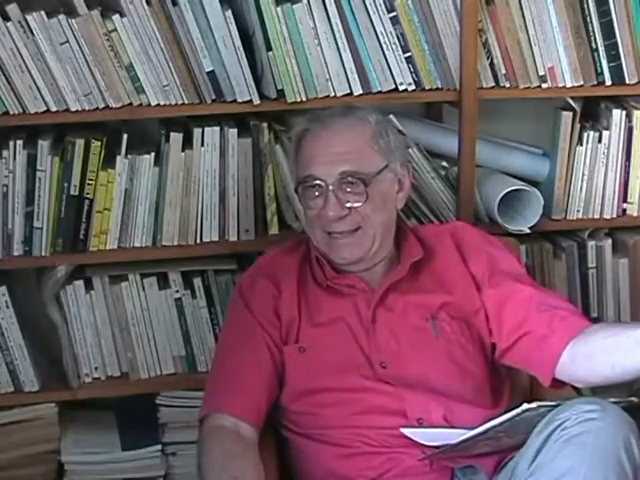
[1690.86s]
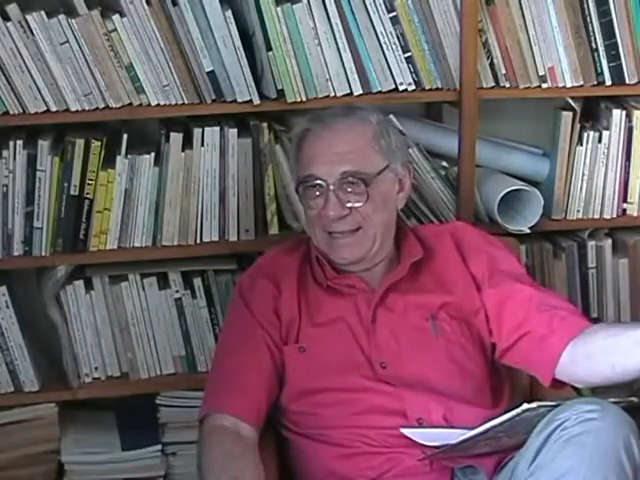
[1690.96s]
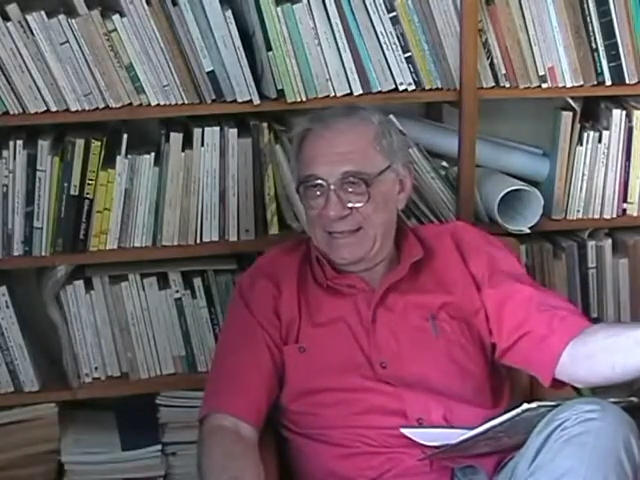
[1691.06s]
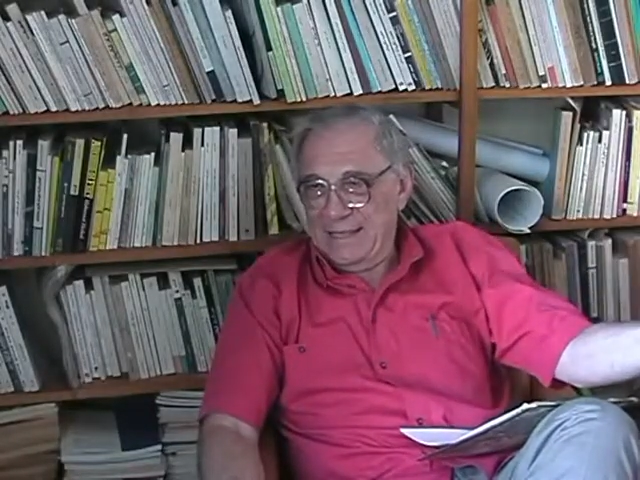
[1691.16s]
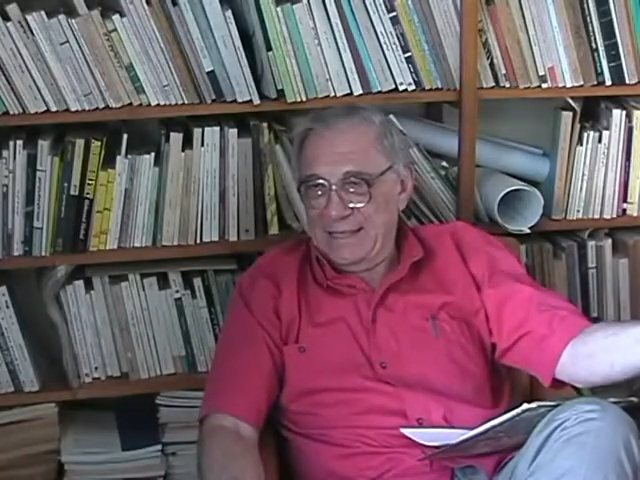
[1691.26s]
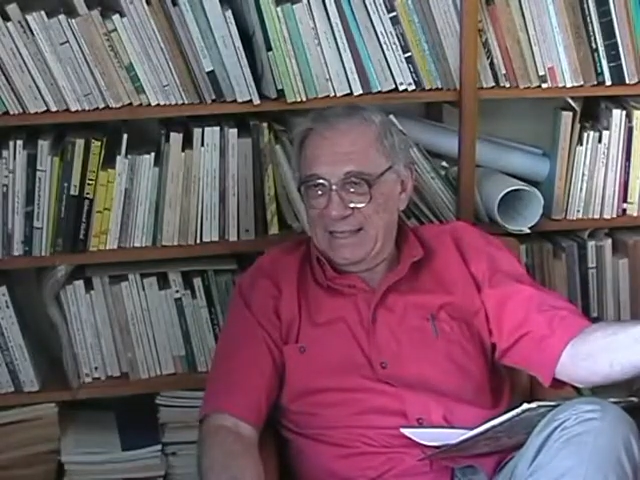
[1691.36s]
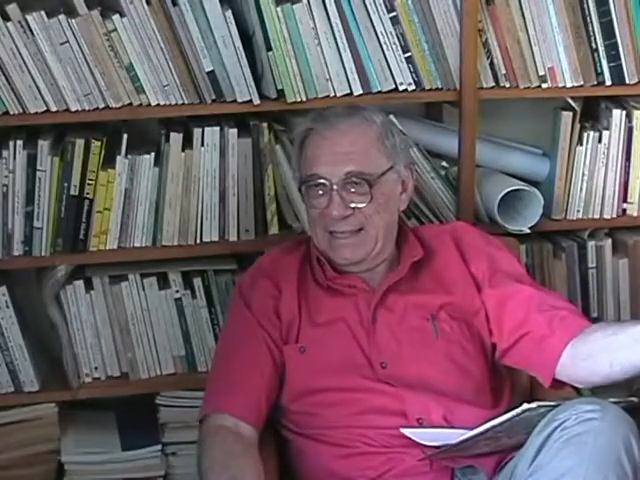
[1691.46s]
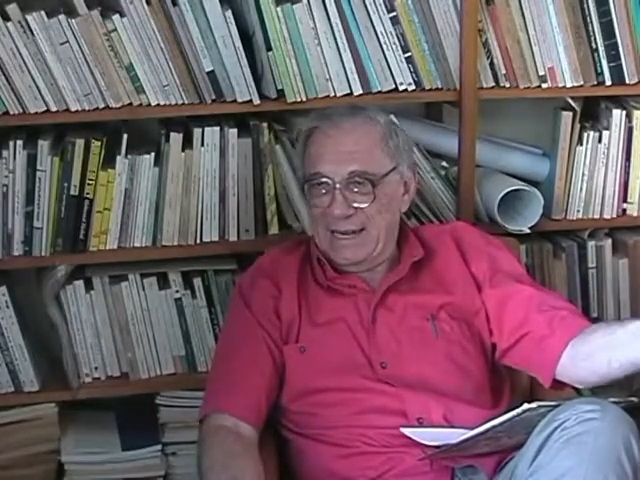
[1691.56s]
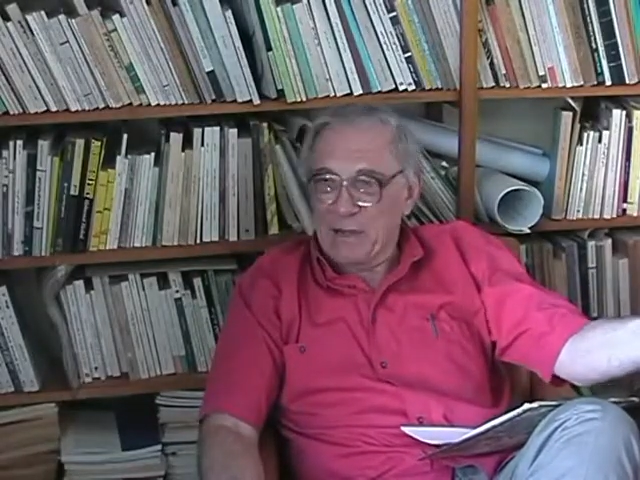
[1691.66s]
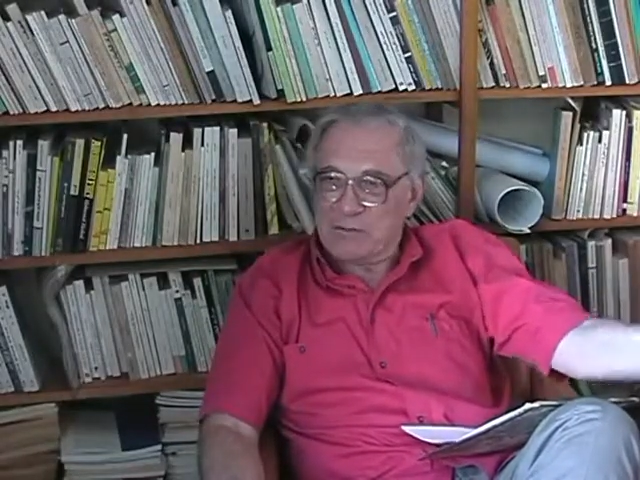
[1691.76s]
uh,
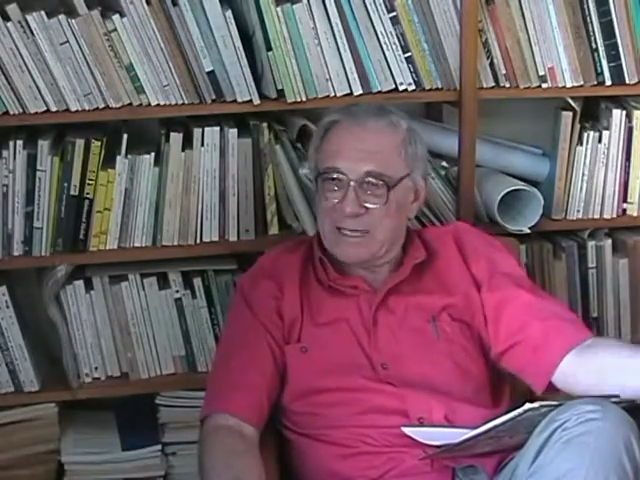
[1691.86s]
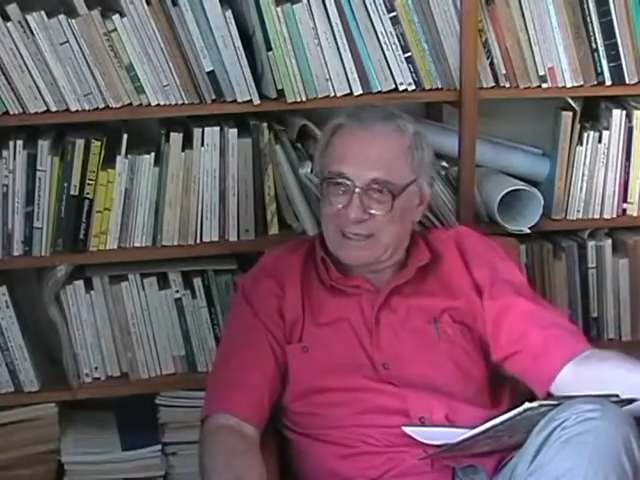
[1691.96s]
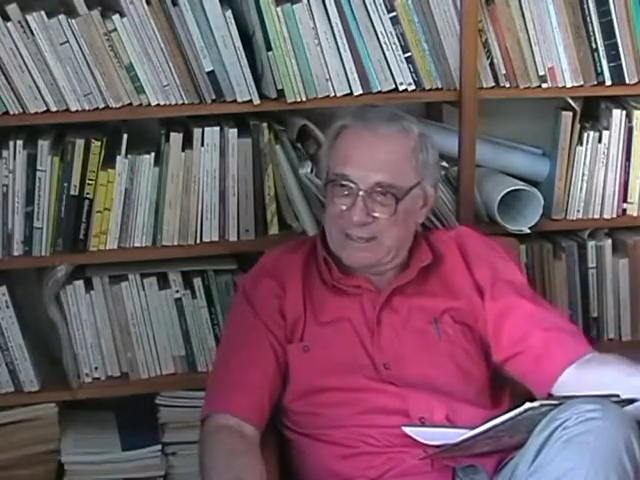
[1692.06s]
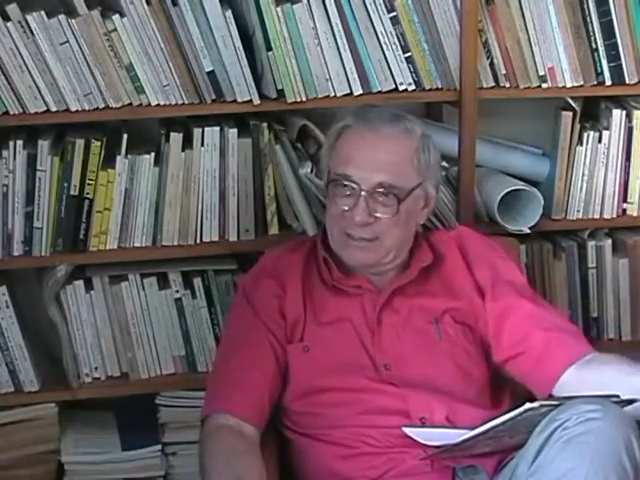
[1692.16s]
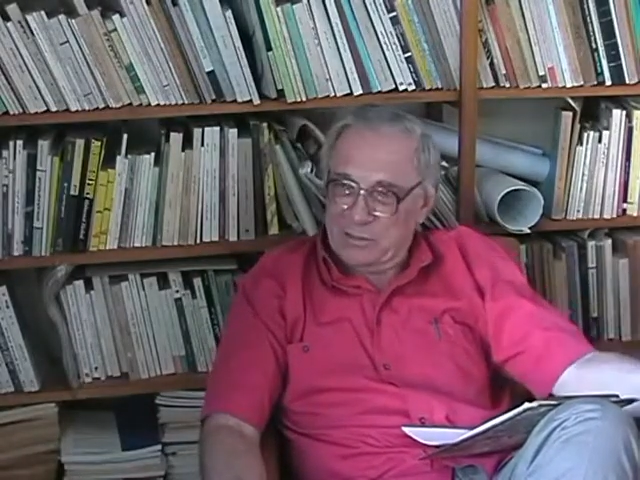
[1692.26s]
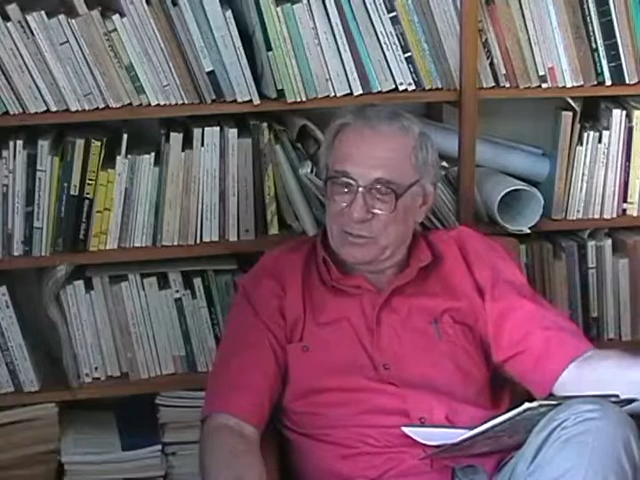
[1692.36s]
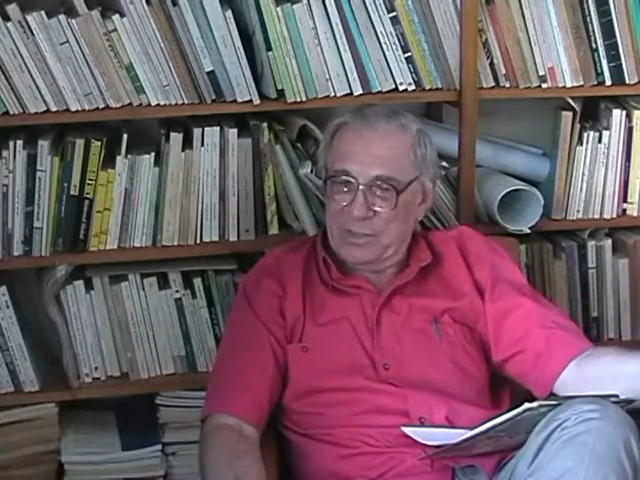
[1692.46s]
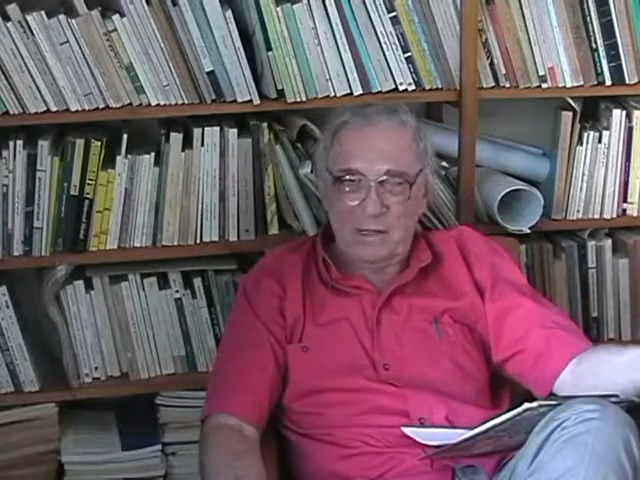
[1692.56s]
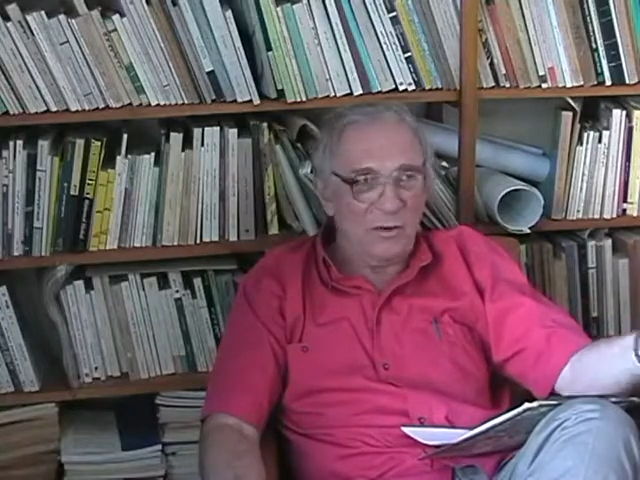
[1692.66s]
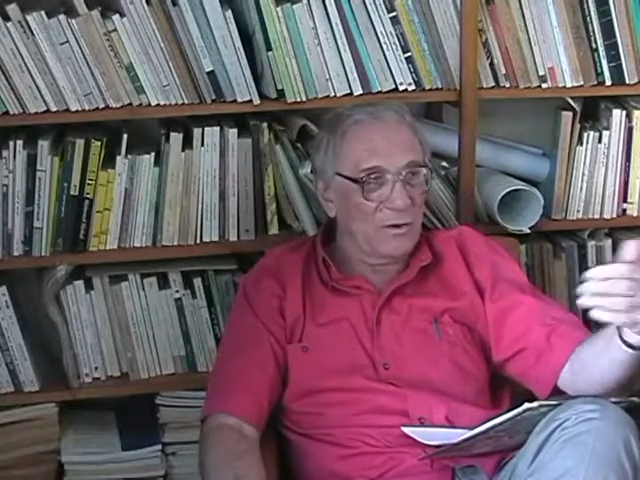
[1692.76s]
an outsider is
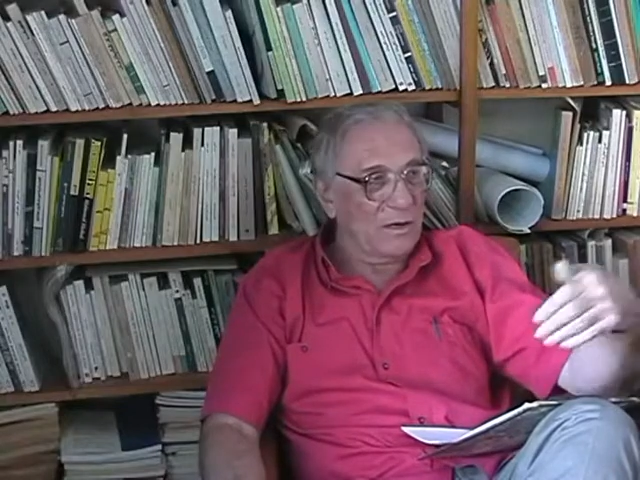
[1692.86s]
doing or,